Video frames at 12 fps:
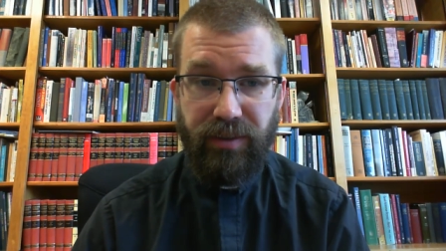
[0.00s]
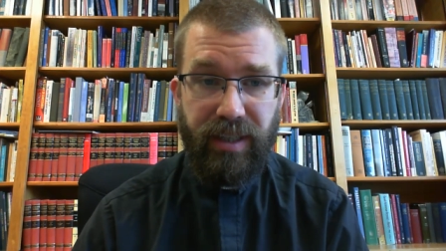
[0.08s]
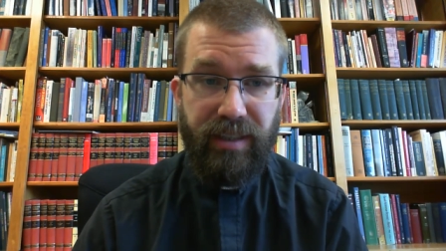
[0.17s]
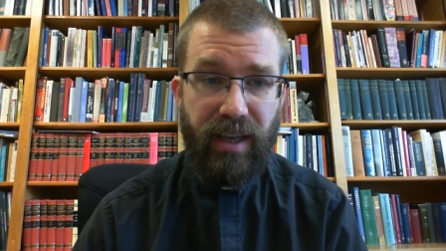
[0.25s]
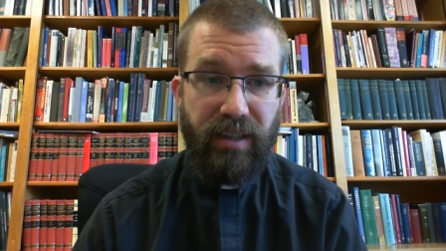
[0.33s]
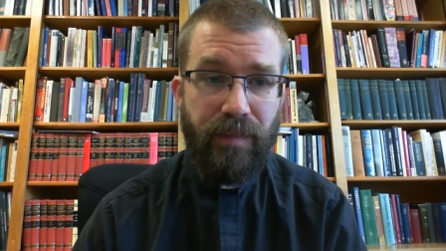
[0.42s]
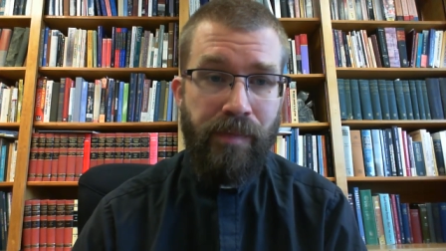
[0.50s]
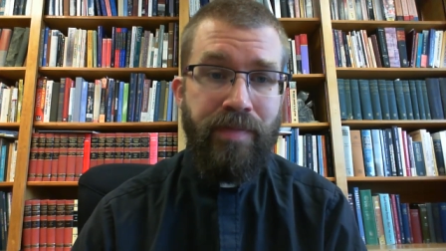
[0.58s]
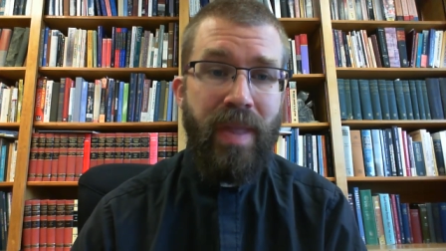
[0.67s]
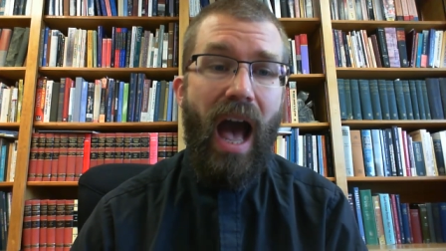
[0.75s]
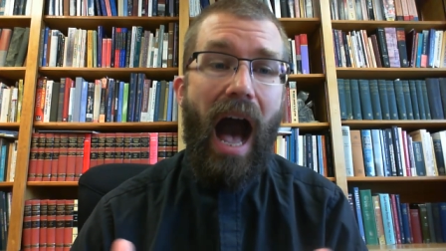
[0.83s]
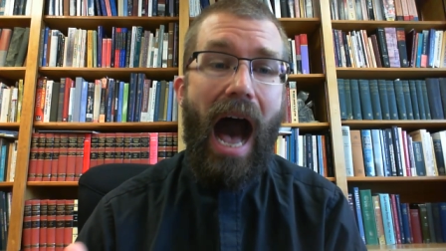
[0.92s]
He says,
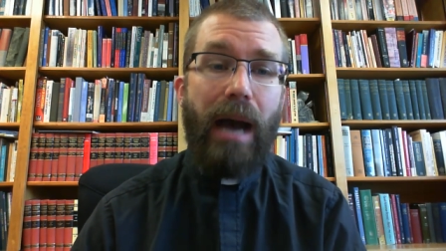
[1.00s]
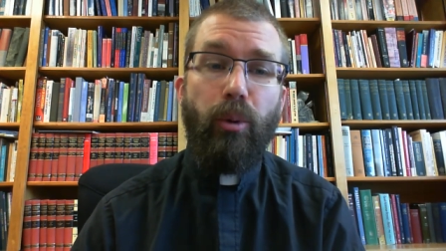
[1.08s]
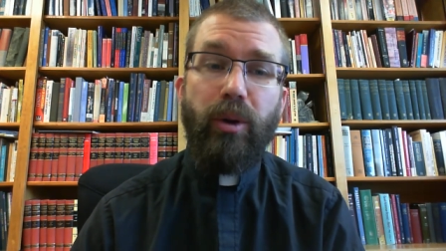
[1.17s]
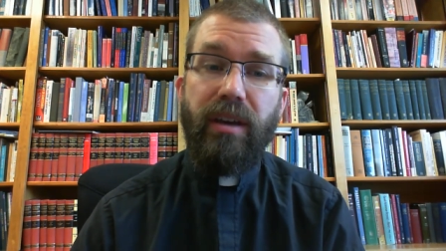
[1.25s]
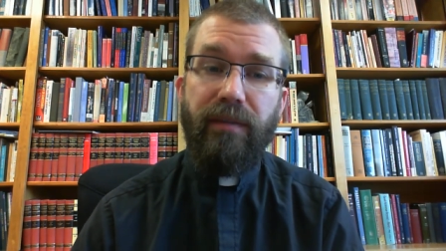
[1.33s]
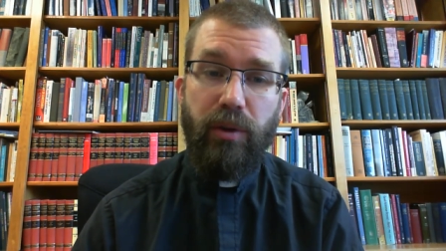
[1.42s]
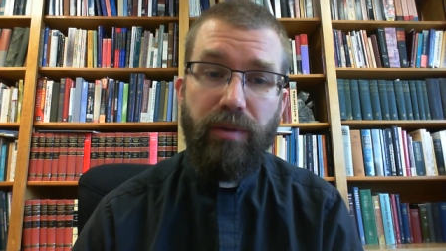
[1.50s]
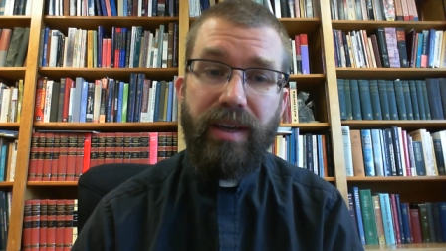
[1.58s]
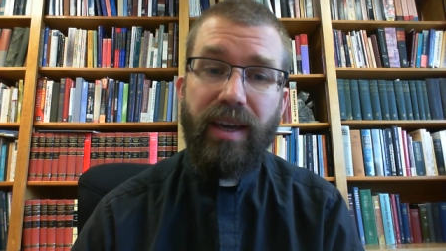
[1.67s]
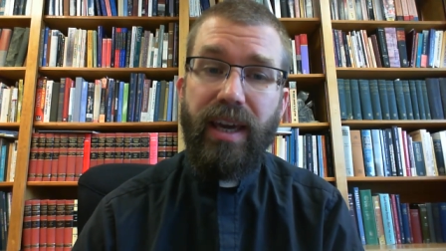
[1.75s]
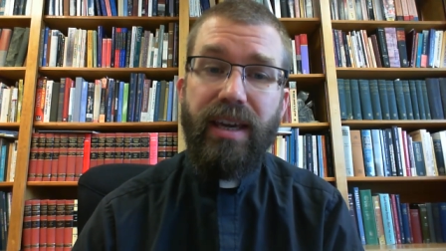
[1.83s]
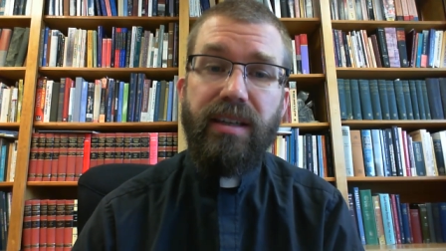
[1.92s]
I will give you the
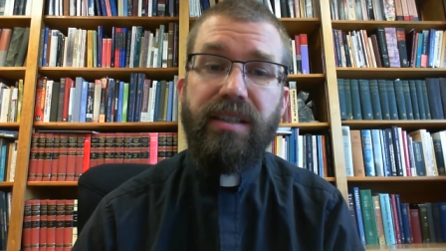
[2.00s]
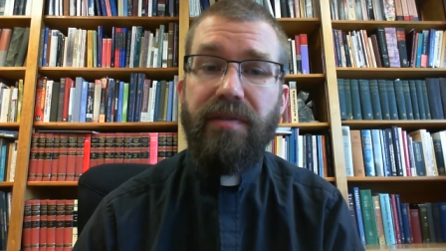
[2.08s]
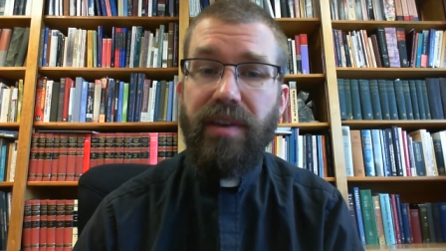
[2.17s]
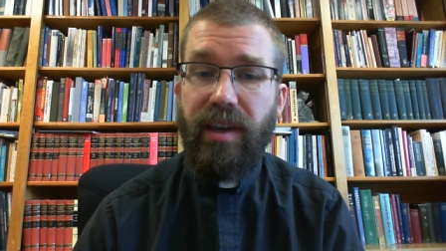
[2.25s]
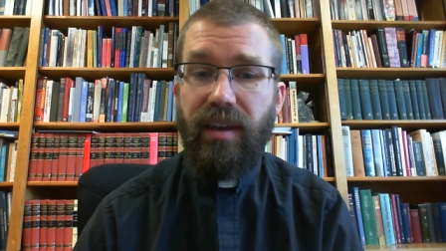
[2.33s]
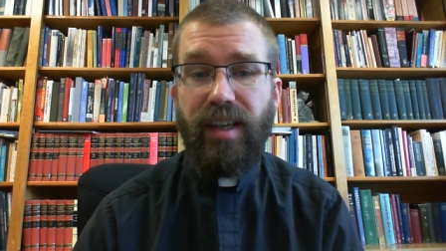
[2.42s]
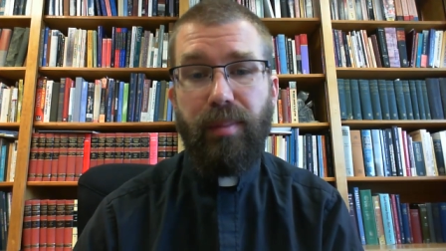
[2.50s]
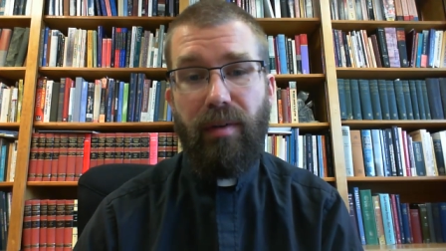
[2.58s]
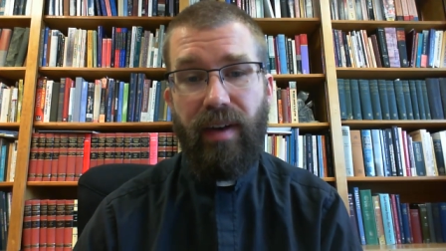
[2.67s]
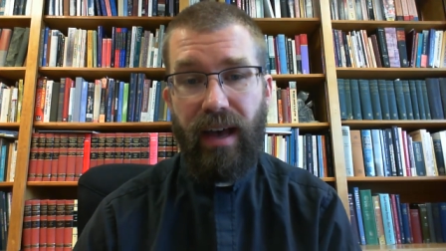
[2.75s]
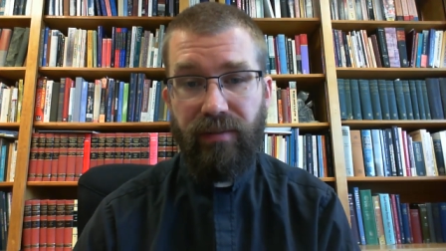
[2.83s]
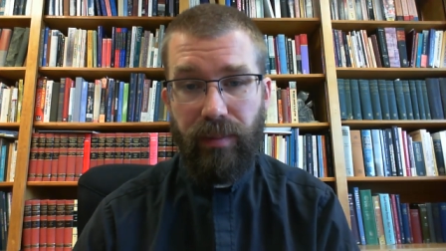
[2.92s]
keys of the kingdom of
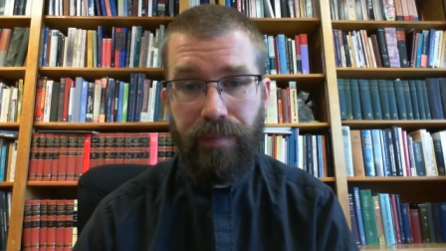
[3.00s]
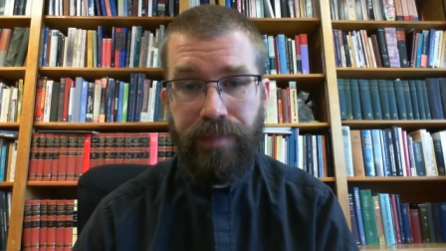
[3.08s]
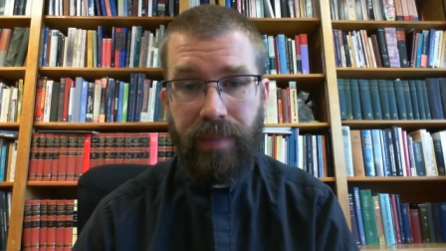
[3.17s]
heaven,